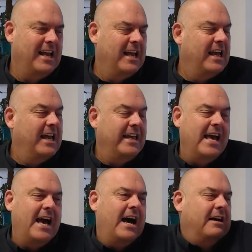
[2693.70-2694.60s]

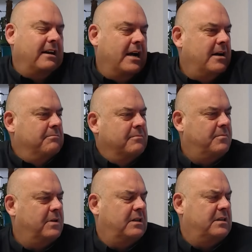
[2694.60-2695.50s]
Yeah.
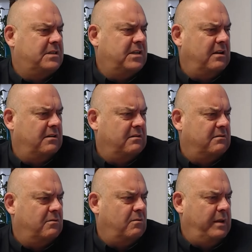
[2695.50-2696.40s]
So
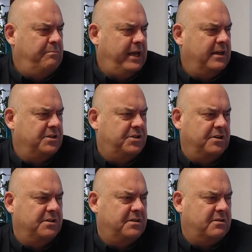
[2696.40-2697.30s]
we pick and
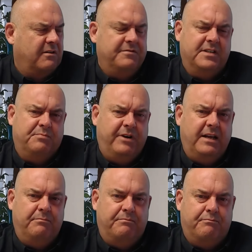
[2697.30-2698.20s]
choose conferences
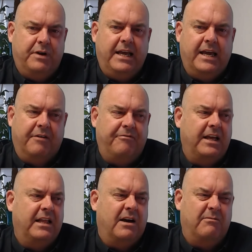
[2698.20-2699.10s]
pretty carefully.
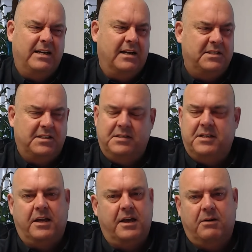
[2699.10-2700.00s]
Like we don't
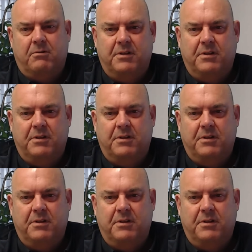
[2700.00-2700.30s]
go to all these